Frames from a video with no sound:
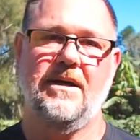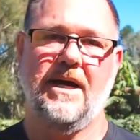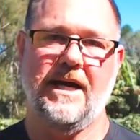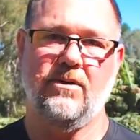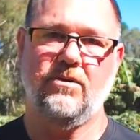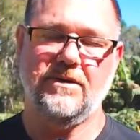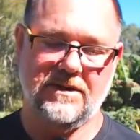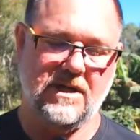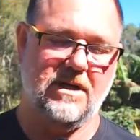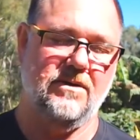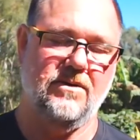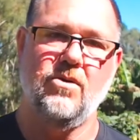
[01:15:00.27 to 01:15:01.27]
and
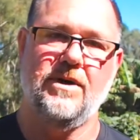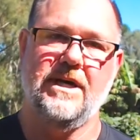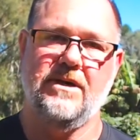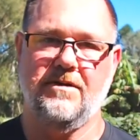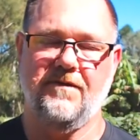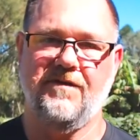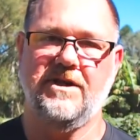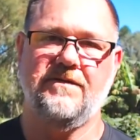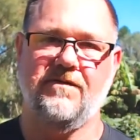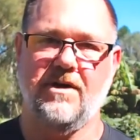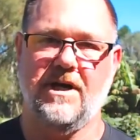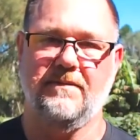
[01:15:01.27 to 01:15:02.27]
also hook into
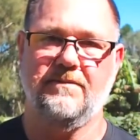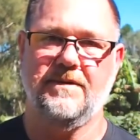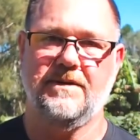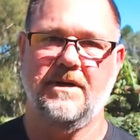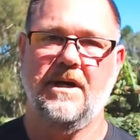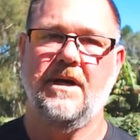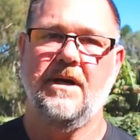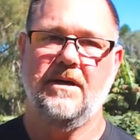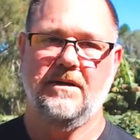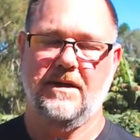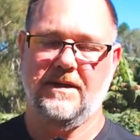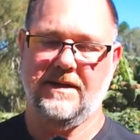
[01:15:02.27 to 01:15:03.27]
the fish frames.
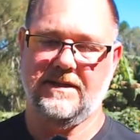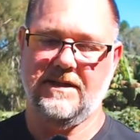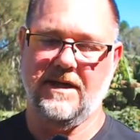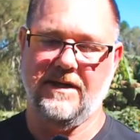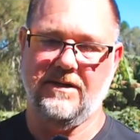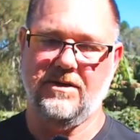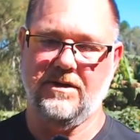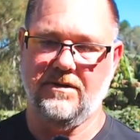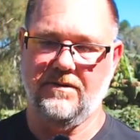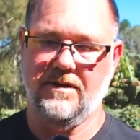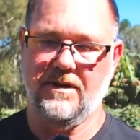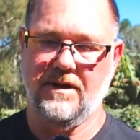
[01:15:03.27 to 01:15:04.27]
That's
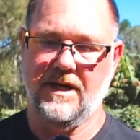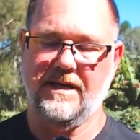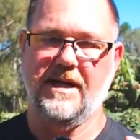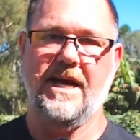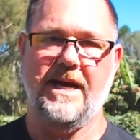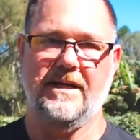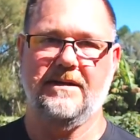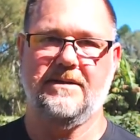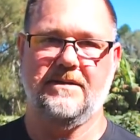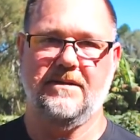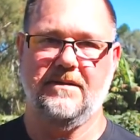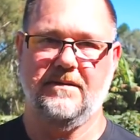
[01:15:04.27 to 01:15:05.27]
going to
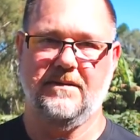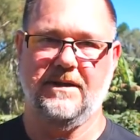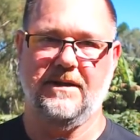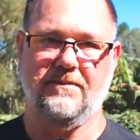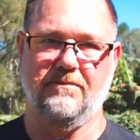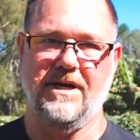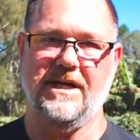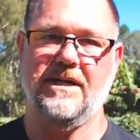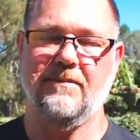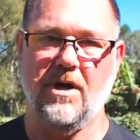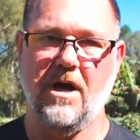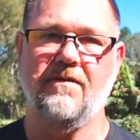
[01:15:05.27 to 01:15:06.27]
enhance the
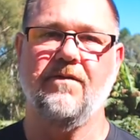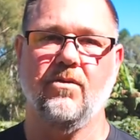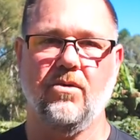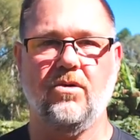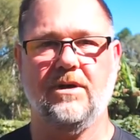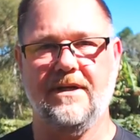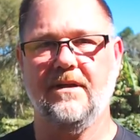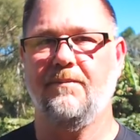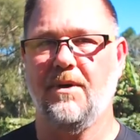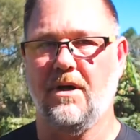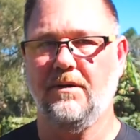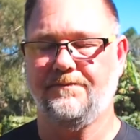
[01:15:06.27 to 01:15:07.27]
medium overall
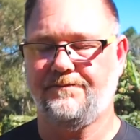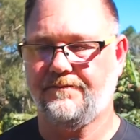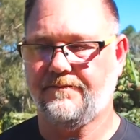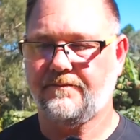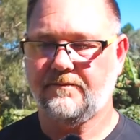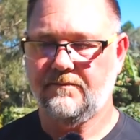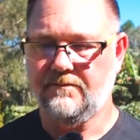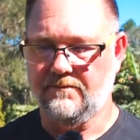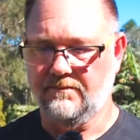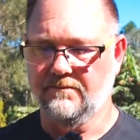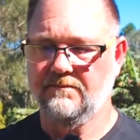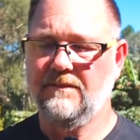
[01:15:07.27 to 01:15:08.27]
in the pot.
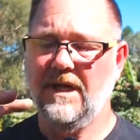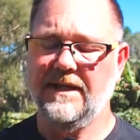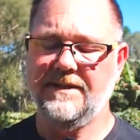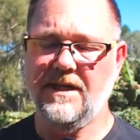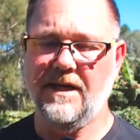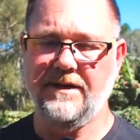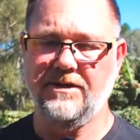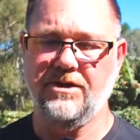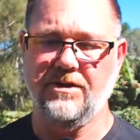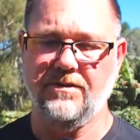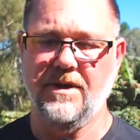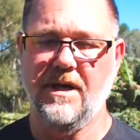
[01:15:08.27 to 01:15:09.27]
And it's
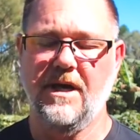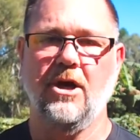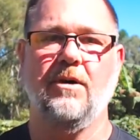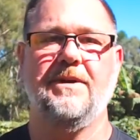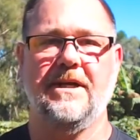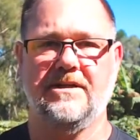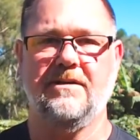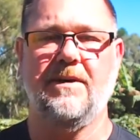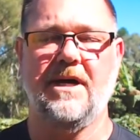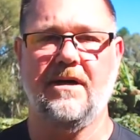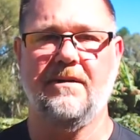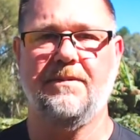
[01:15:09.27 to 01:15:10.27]
going to help that
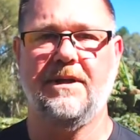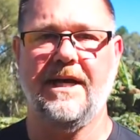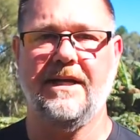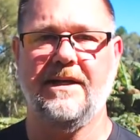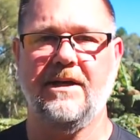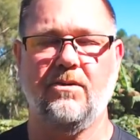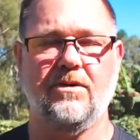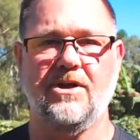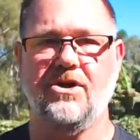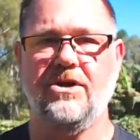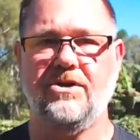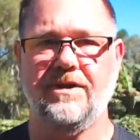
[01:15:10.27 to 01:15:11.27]
tomato plant get
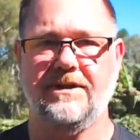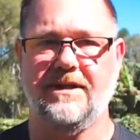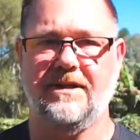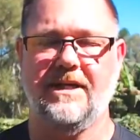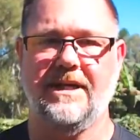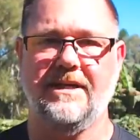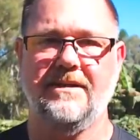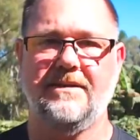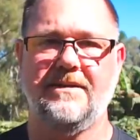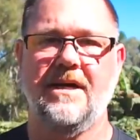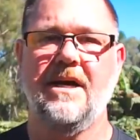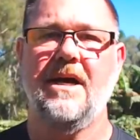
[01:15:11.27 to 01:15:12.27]
all the nutrients it
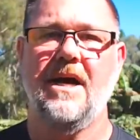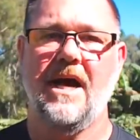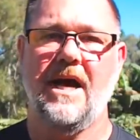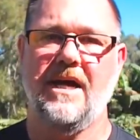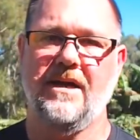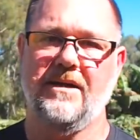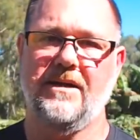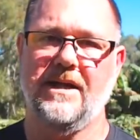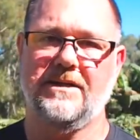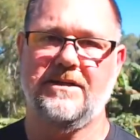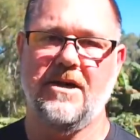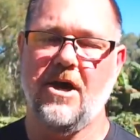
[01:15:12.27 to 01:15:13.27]
needs. And
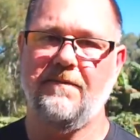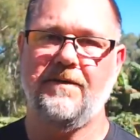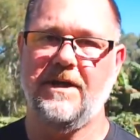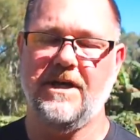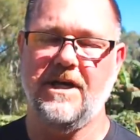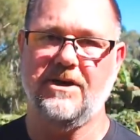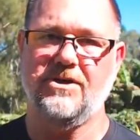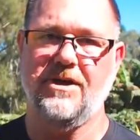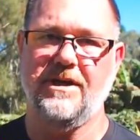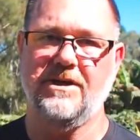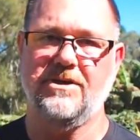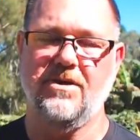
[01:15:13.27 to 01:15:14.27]
it's hopefully going to
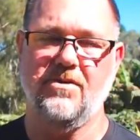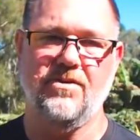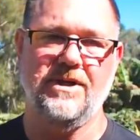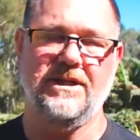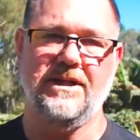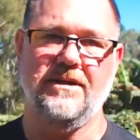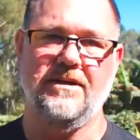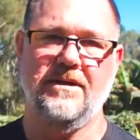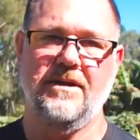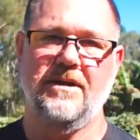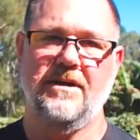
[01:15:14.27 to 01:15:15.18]
turn into a really